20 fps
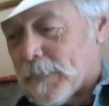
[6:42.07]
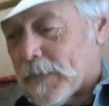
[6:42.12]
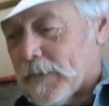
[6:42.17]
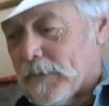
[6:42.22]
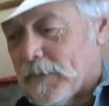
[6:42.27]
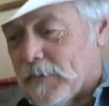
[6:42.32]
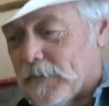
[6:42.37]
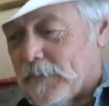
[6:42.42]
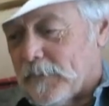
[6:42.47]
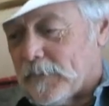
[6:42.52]

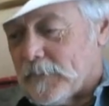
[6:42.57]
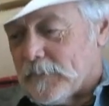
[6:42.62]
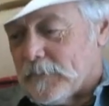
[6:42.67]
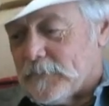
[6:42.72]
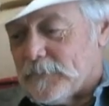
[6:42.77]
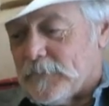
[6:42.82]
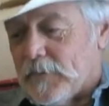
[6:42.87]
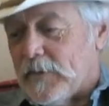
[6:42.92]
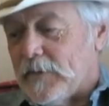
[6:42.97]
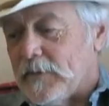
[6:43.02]
And I think in the
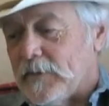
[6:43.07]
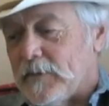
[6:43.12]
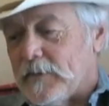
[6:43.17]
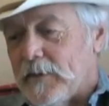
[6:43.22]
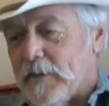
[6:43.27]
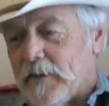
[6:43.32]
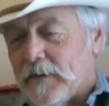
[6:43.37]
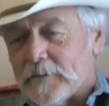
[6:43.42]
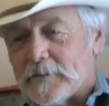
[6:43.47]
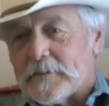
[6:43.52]
final
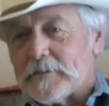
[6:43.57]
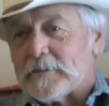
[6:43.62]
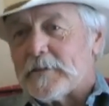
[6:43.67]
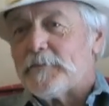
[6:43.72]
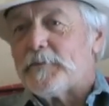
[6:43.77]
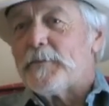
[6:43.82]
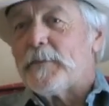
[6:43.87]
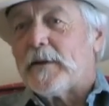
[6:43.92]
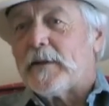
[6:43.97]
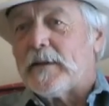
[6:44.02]
analysis,
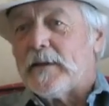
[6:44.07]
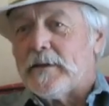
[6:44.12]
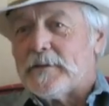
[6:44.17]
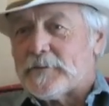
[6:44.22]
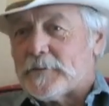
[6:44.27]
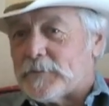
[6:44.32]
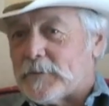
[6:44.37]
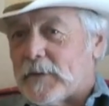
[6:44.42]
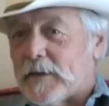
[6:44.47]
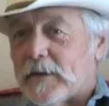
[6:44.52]
everybody has
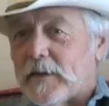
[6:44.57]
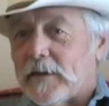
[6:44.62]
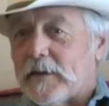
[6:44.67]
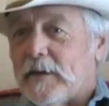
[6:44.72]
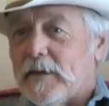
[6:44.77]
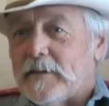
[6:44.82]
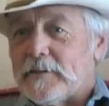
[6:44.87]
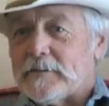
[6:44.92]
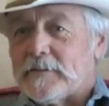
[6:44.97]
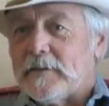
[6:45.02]
to
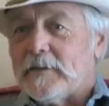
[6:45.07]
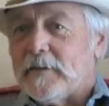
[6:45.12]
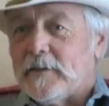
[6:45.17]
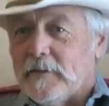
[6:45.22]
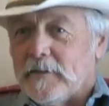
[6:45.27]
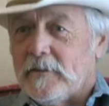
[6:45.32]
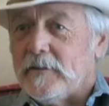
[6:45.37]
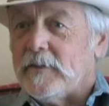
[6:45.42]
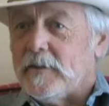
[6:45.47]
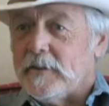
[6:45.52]
recognize that
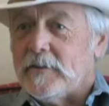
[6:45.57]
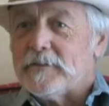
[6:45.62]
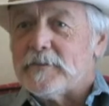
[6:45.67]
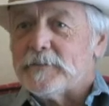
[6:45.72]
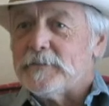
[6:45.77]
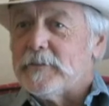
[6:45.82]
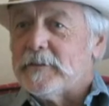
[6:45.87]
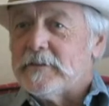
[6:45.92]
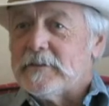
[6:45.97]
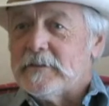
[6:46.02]
it is a
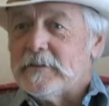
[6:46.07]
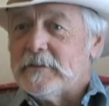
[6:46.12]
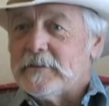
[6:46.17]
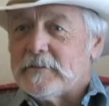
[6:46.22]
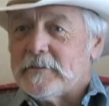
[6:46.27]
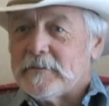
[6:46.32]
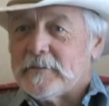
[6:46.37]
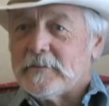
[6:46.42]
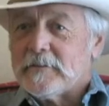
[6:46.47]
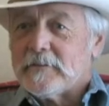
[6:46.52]
business,
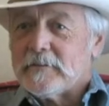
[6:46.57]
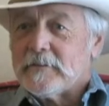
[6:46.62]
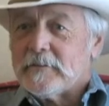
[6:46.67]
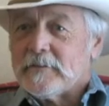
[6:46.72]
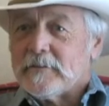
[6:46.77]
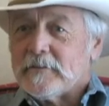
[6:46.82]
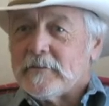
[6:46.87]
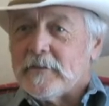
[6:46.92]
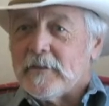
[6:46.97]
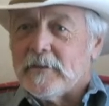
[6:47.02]

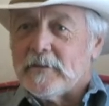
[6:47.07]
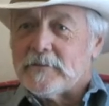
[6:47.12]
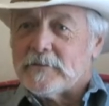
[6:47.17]
and